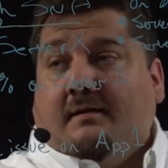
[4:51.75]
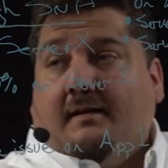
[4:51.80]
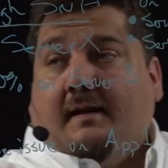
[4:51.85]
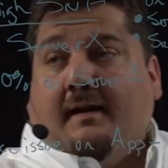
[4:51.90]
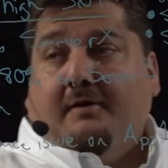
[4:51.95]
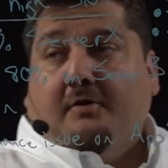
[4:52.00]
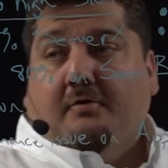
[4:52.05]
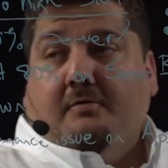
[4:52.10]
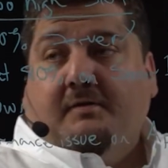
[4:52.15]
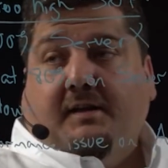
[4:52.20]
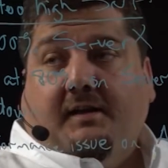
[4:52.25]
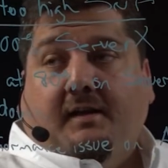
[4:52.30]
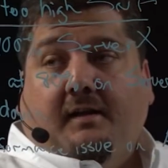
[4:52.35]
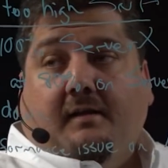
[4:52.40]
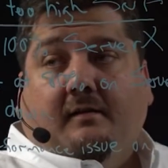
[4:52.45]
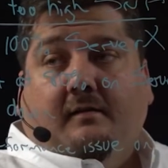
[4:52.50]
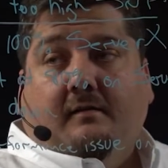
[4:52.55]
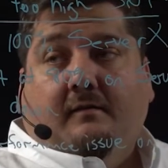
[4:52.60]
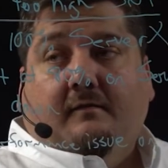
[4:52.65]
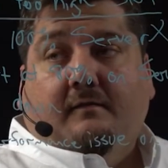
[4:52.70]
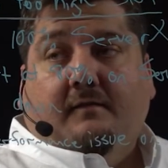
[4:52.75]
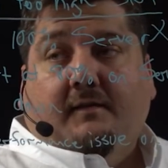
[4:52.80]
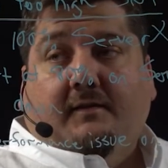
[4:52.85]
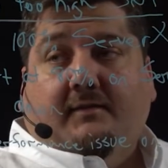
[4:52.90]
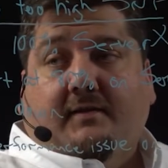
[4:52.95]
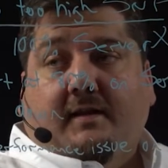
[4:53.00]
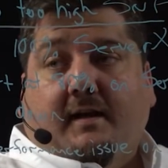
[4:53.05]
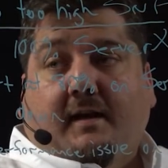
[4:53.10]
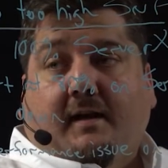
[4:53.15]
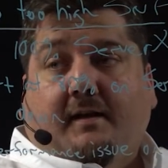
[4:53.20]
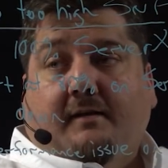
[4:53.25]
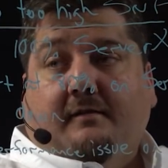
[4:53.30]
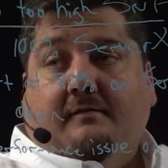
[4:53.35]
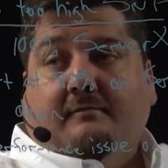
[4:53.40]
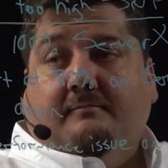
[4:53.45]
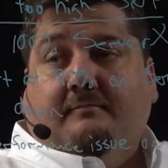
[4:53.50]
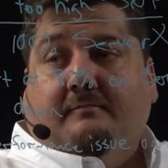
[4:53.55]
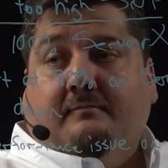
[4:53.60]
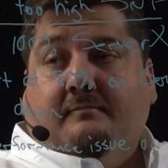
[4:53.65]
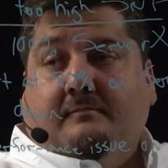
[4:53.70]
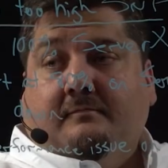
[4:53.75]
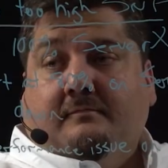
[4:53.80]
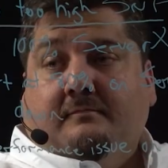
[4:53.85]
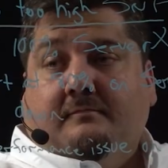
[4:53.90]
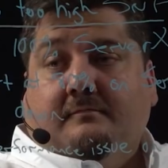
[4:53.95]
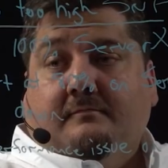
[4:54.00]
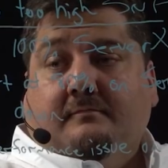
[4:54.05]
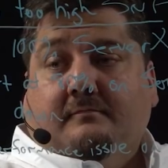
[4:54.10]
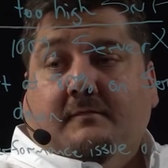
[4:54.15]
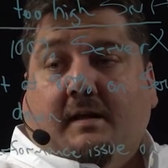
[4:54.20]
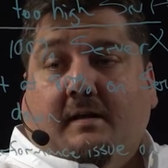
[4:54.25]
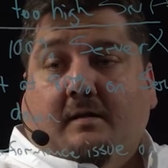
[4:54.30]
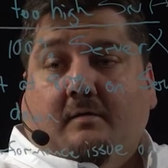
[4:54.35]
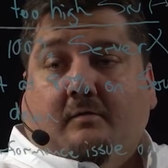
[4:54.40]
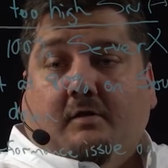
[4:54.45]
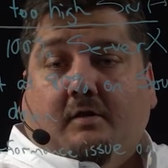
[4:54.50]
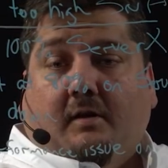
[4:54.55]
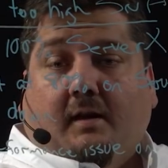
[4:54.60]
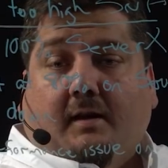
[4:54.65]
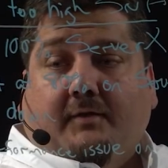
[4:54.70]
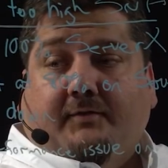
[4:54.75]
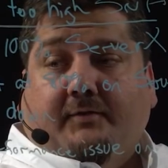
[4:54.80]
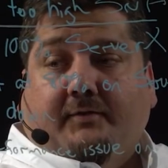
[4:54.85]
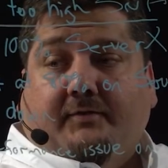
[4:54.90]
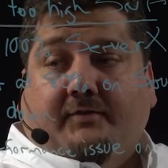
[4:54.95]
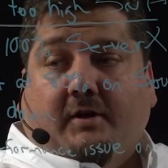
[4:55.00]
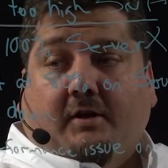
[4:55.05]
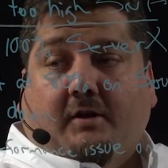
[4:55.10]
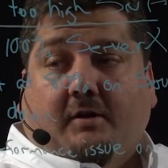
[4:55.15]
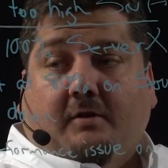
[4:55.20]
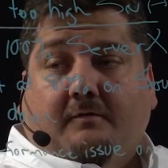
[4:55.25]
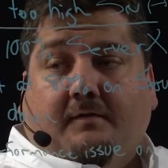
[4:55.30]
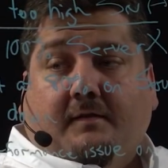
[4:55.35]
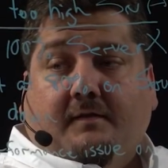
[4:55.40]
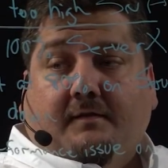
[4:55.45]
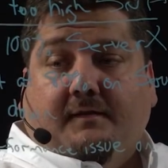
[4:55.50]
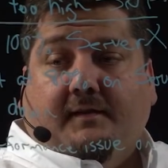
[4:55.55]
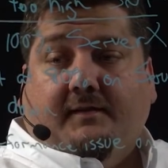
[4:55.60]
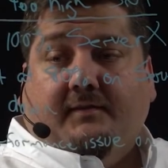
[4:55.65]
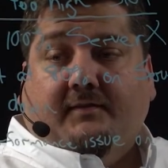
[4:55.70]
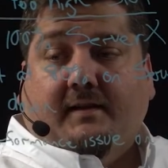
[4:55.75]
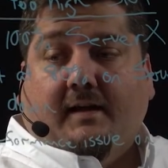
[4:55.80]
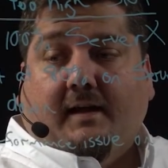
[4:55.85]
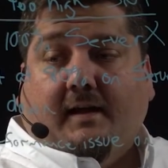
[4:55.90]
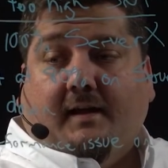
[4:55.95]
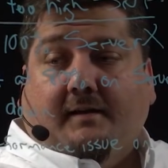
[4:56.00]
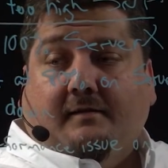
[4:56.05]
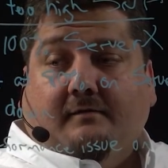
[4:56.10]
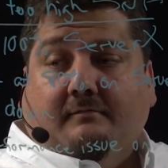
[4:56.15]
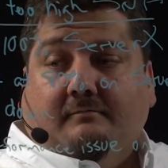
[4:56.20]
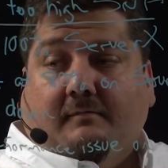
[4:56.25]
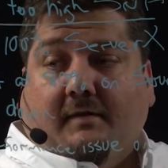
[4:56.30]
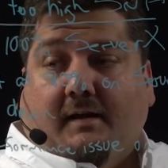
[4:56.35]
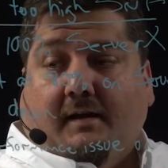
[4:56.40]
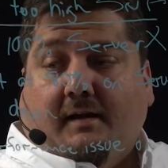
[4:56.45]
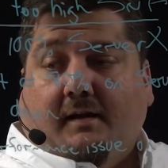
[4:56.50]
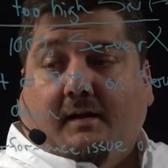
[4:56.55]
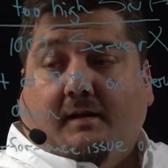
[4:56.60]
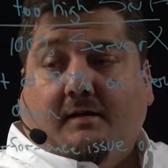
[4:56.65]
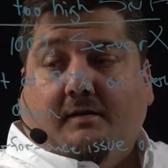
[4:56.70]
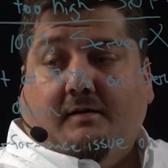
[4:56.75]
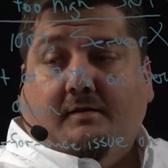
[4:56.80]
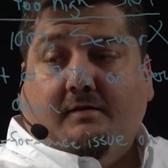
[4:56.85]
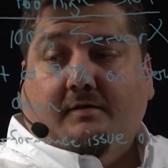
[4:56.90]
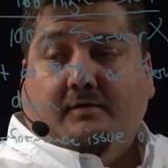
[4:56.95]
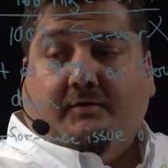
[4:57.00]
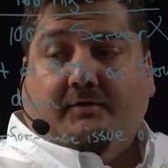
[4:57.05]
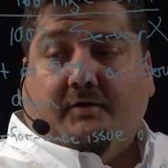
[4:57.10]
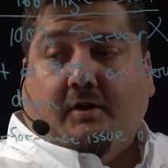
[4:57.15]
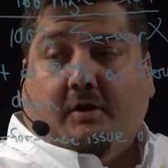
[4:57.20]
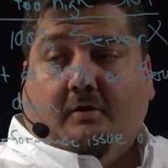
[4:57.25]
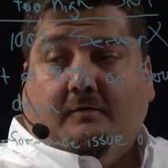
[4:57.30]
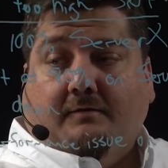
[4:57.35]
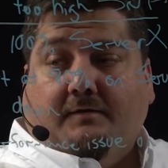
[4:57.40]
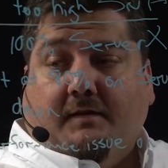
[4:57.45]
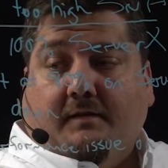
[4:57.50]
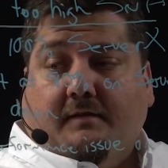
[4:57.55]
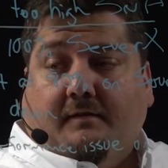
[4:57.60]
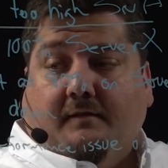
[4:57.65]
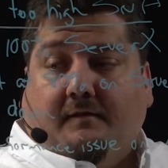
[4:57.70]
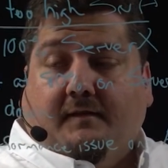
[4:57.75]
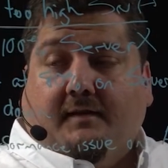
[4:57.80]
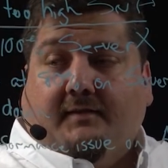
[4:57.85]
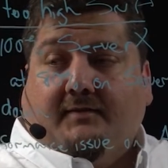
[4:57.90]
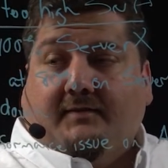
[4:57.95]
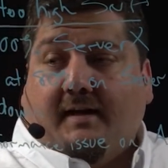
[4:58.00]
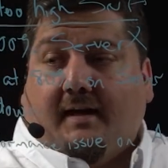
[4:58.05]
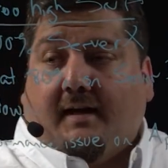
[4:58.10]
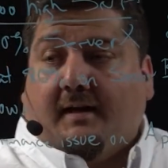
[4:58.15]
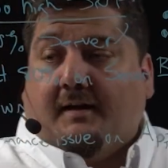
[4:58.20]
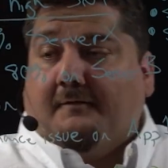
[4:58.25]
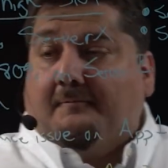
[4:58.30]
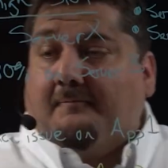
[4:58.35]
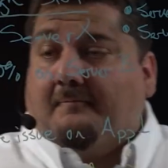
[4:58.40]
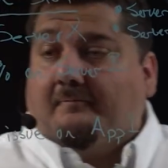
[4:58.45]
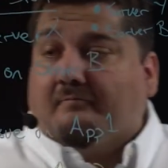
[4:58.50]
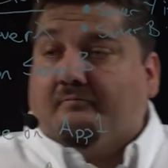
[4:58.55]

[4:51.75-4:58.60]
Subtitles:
not only this guy, you'll also solve this guy, and you'll solve this guy.